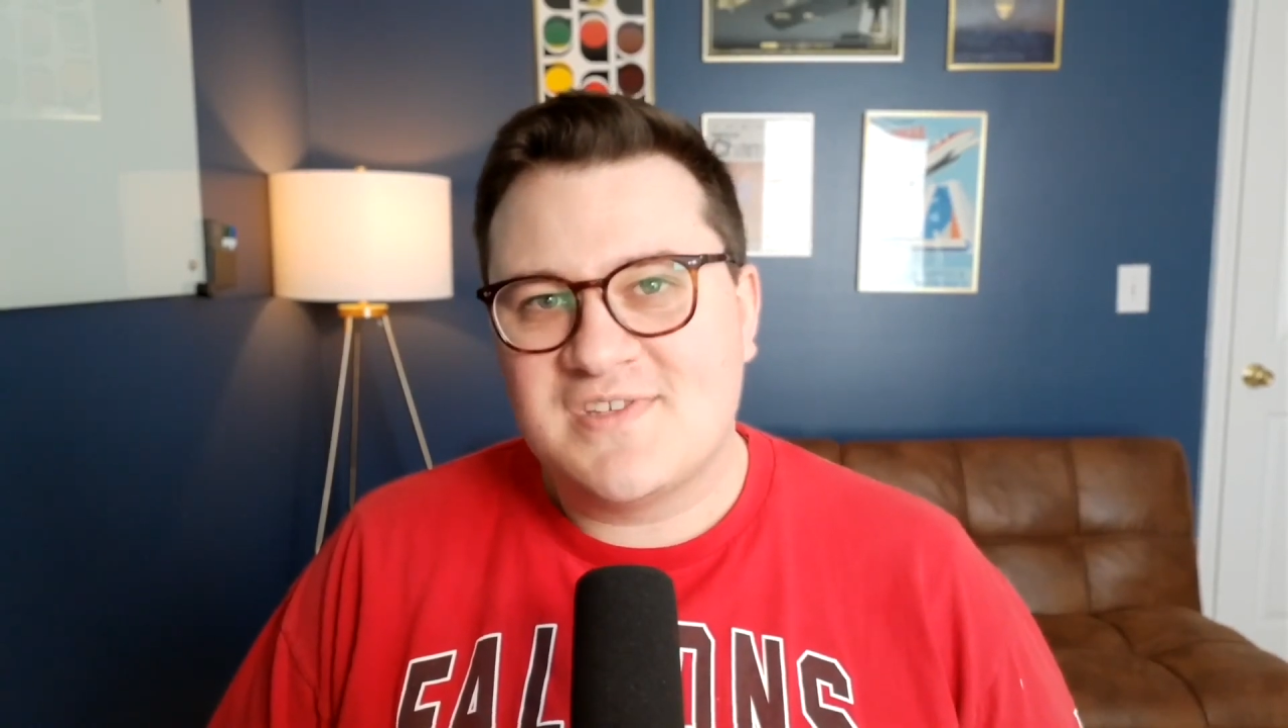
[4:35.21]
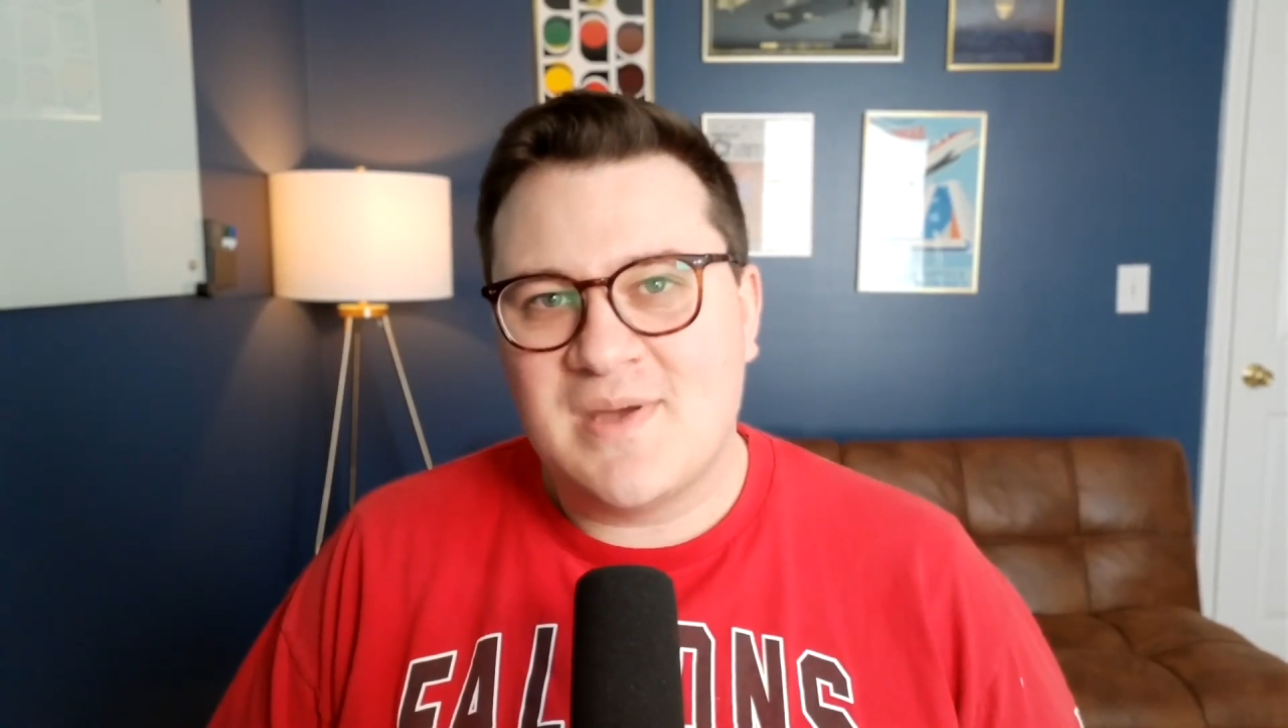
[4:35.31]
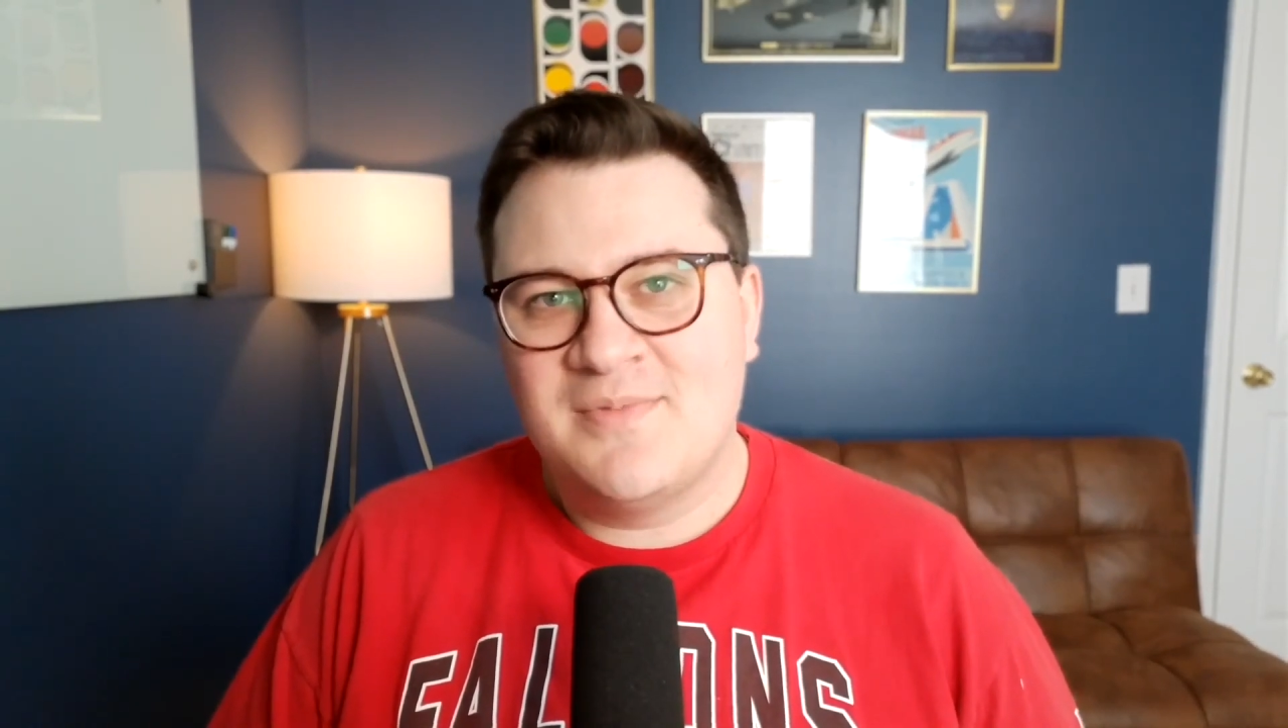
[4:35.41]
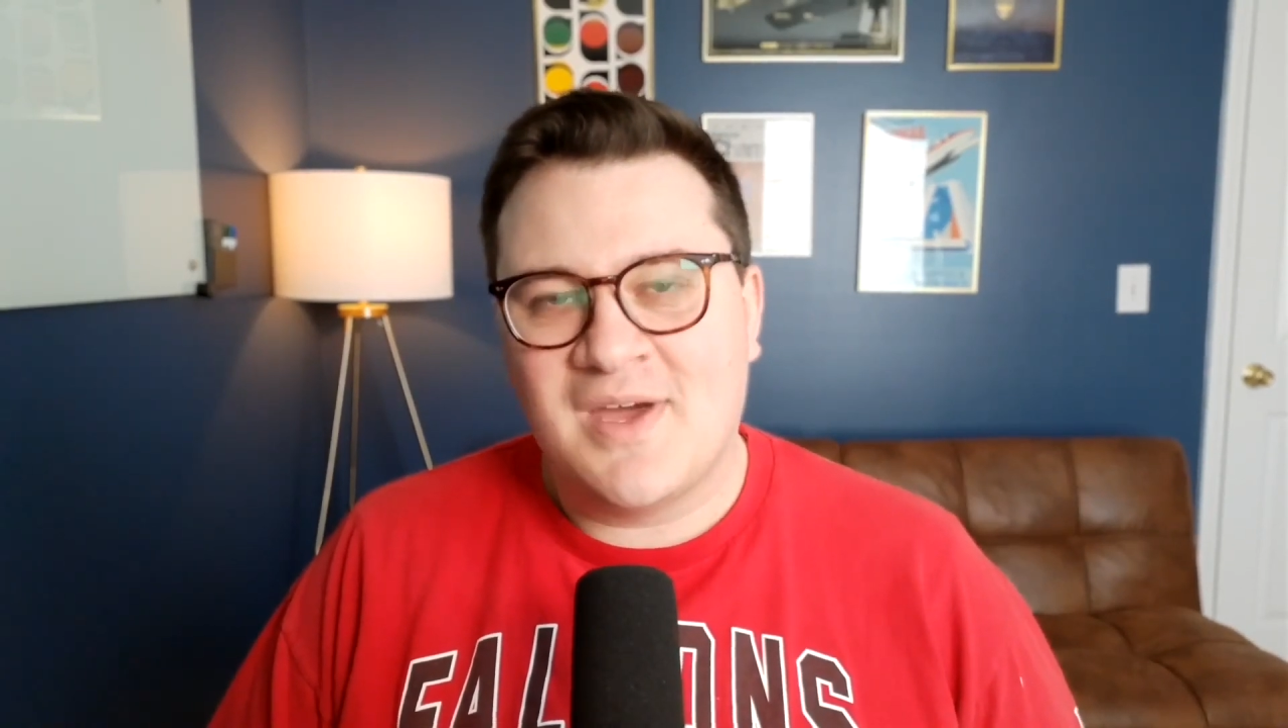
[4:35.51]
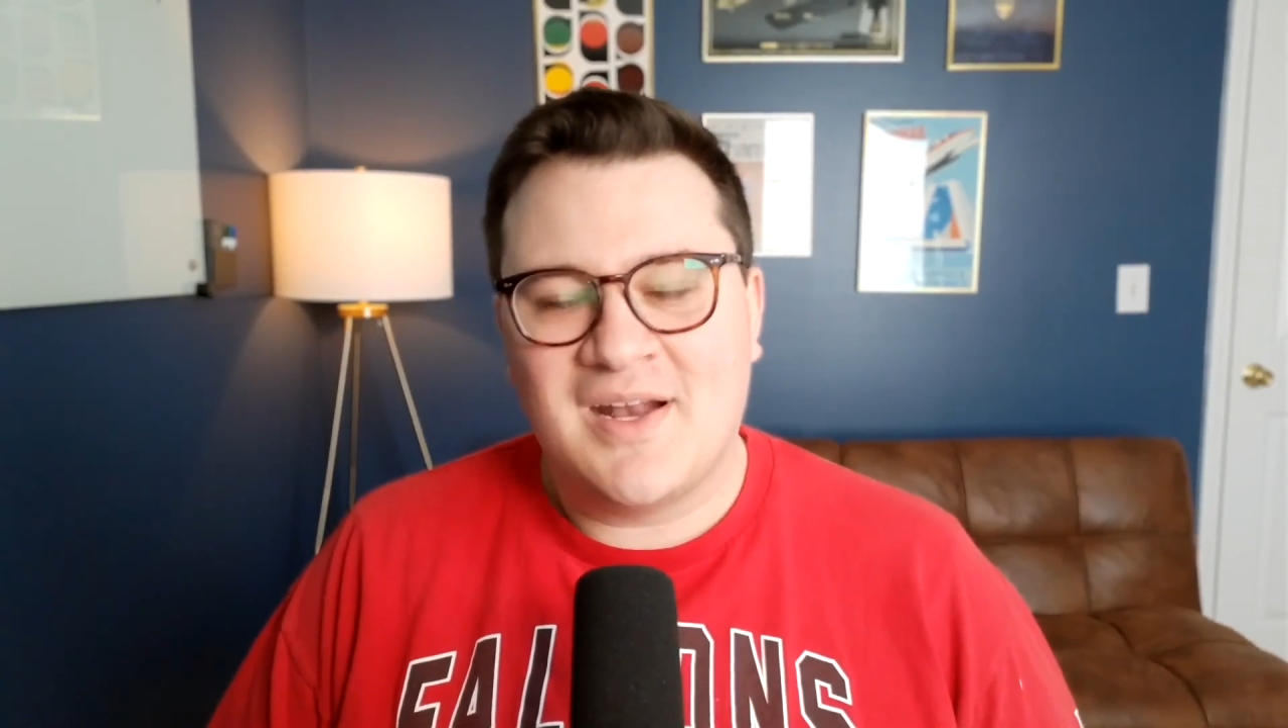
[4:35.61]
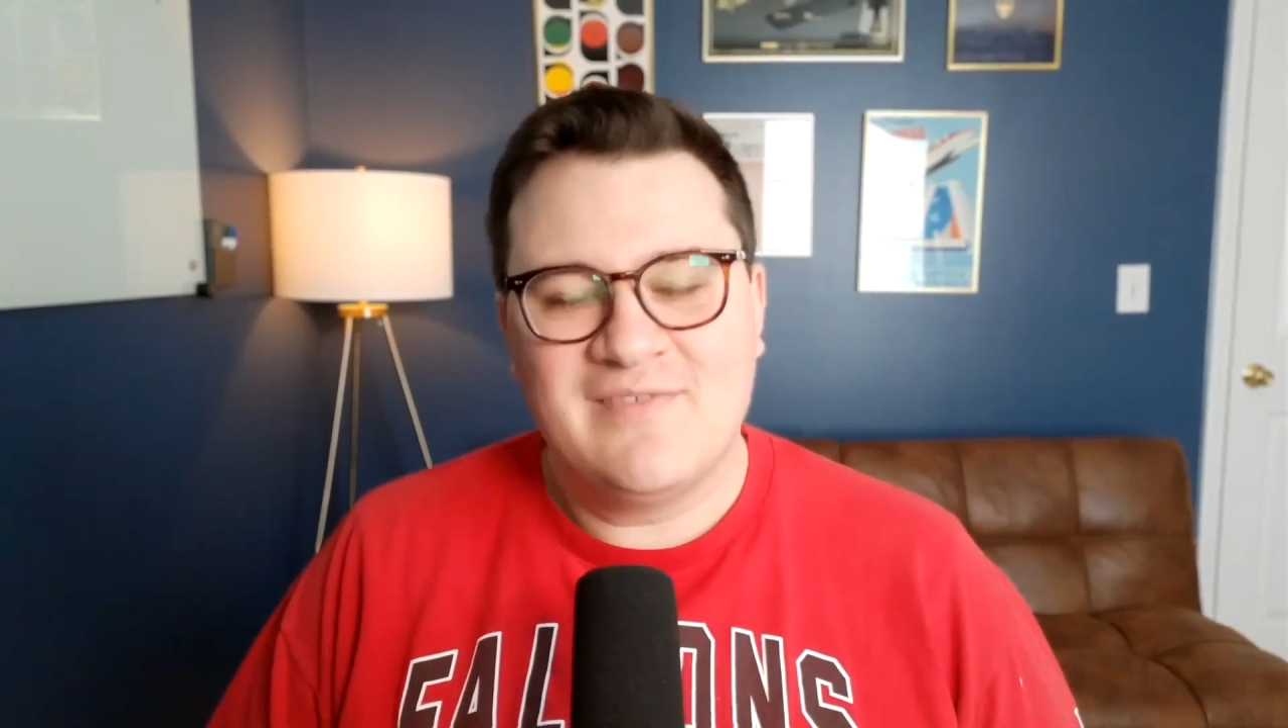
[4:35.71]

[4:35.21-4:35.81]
subtitle